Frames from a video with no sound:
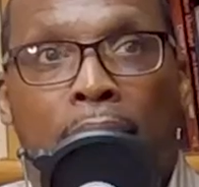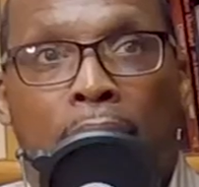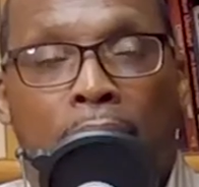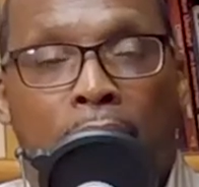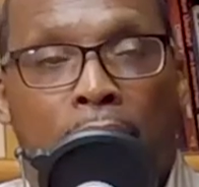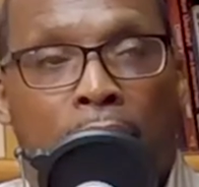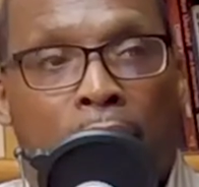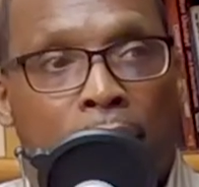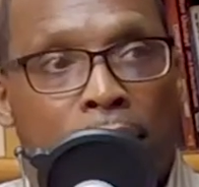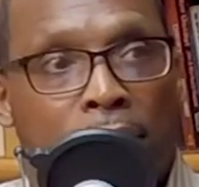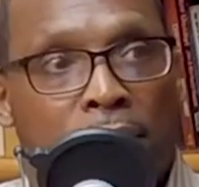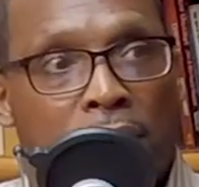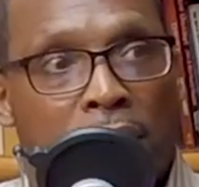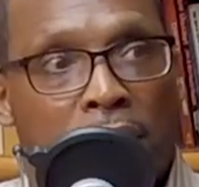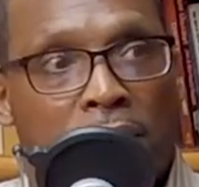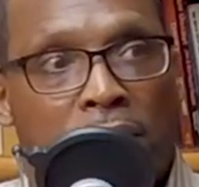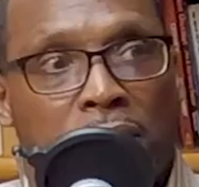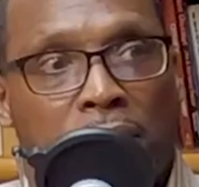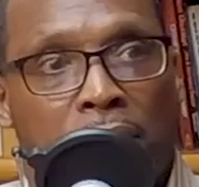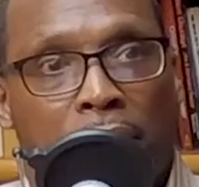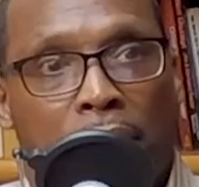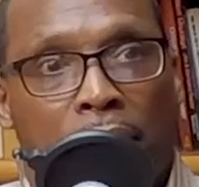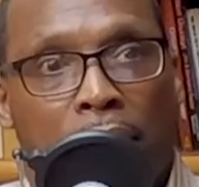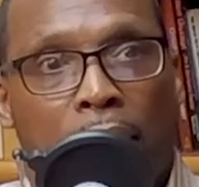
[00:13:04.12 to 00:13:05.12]
it, it
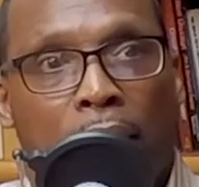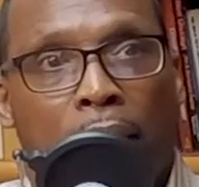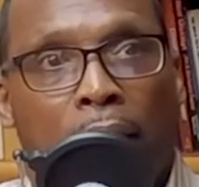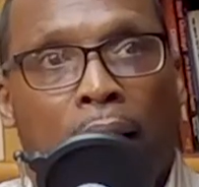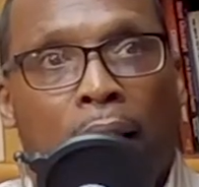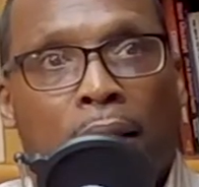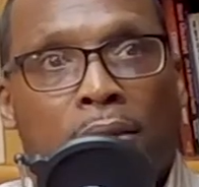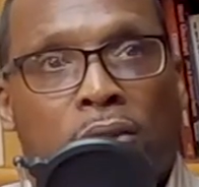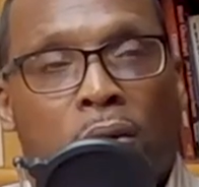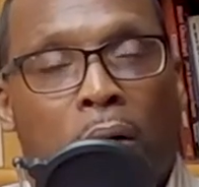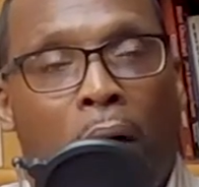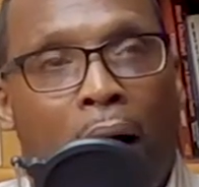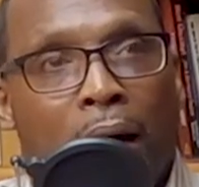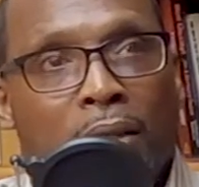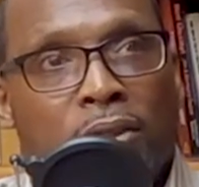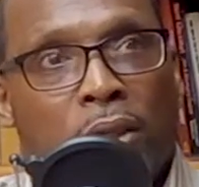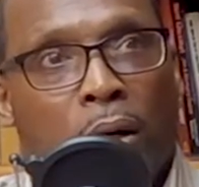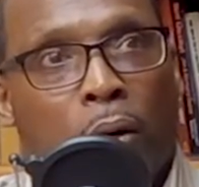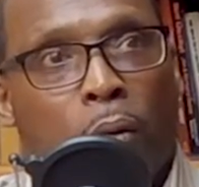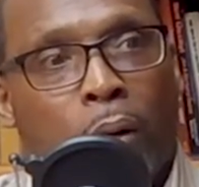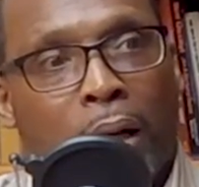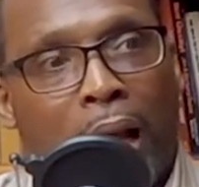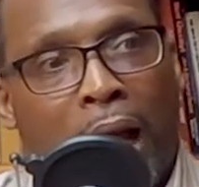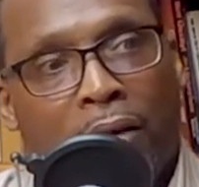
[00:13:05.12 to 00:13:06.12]
just it, so
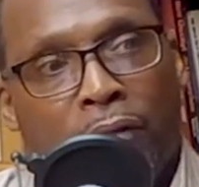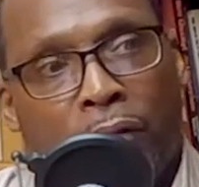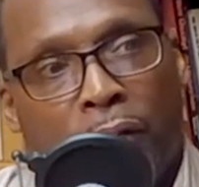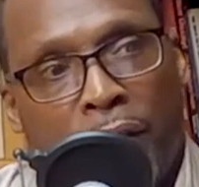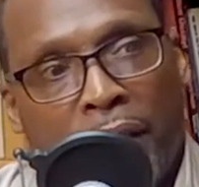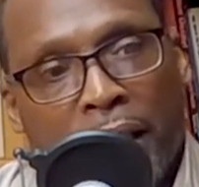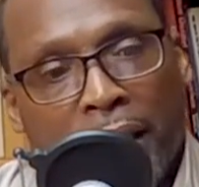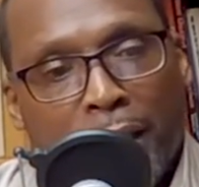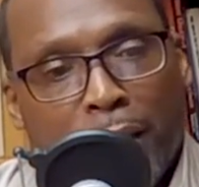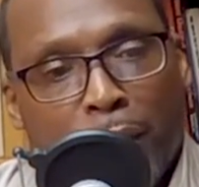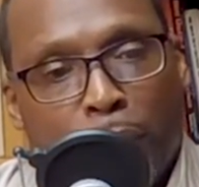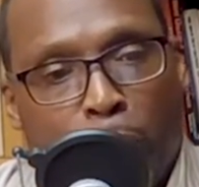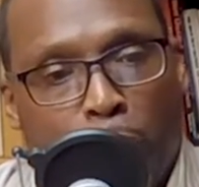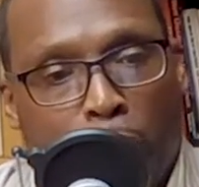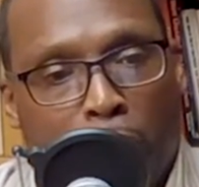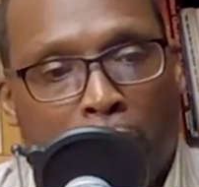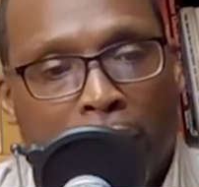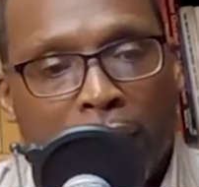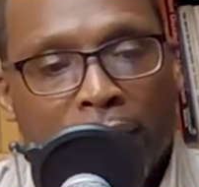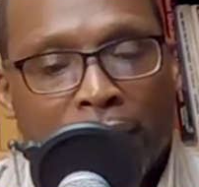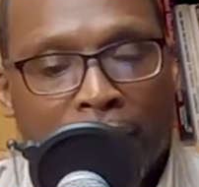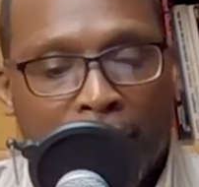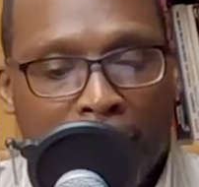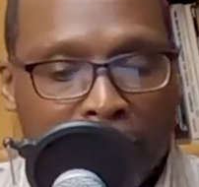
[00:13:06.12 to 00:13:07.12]
so what I really want,